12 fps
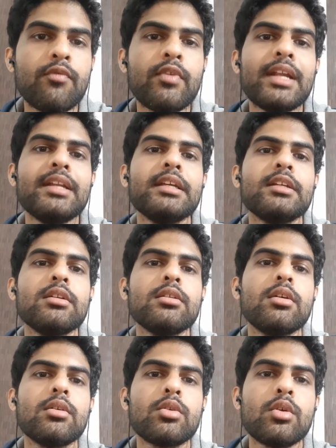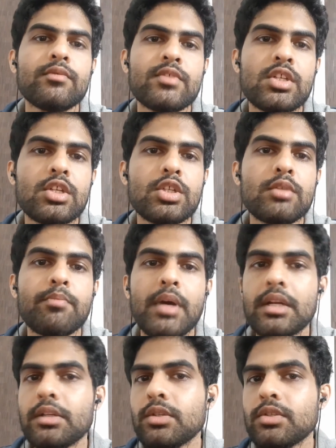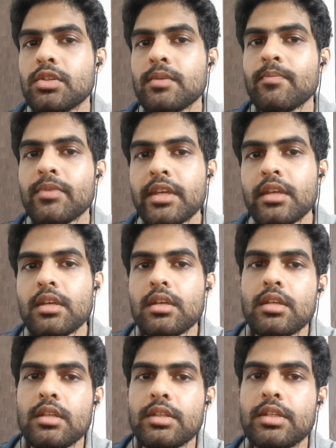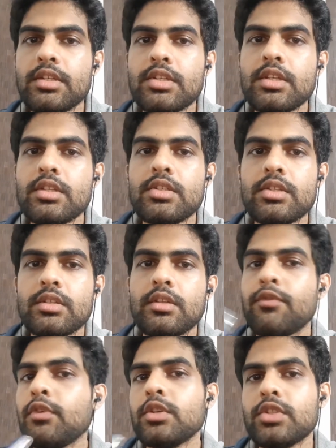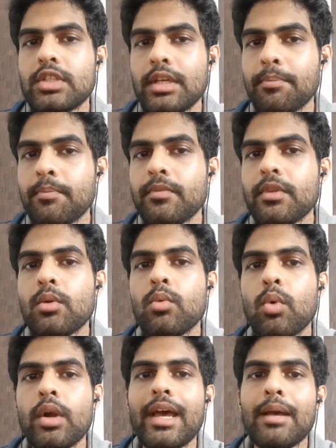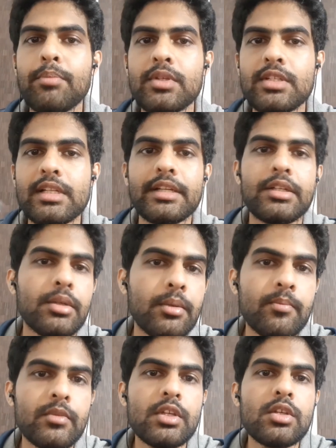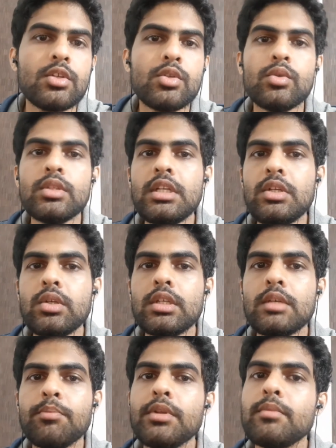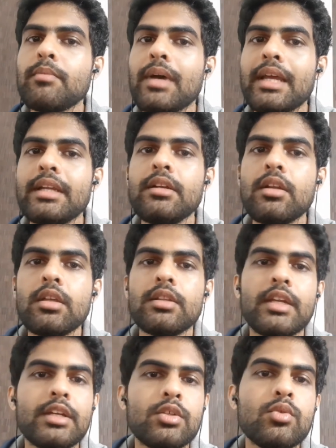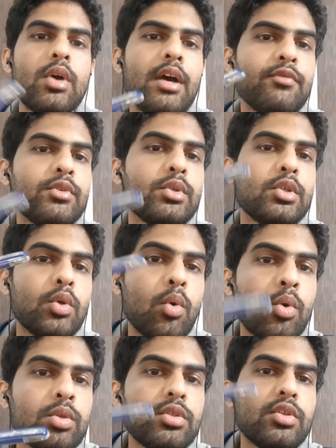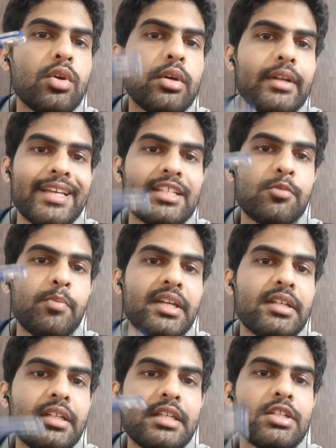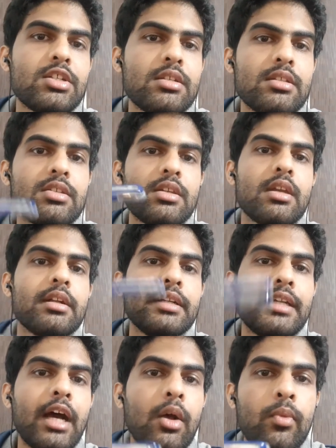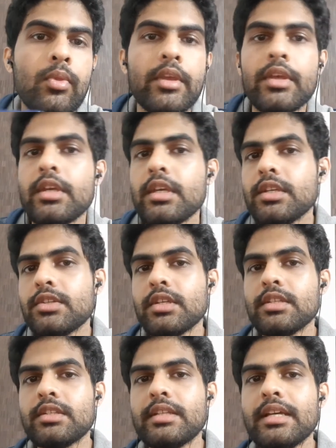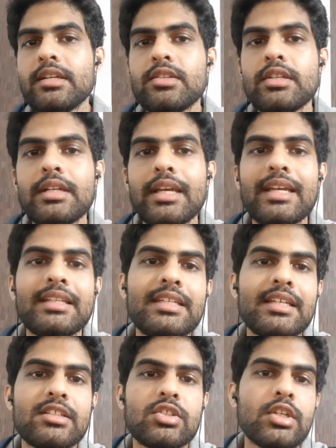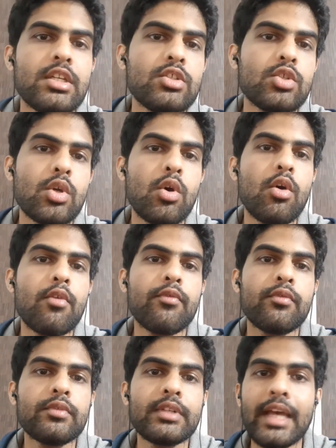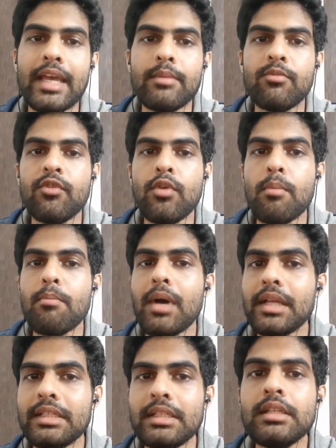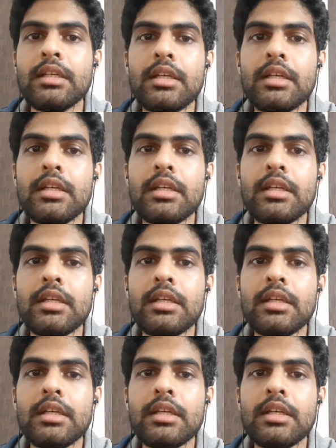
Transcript: finding conversation partners. This is the first step. What happens later? You need to keep in mind that you have to tone your expectations down. Since there isn't any exchange of time for money,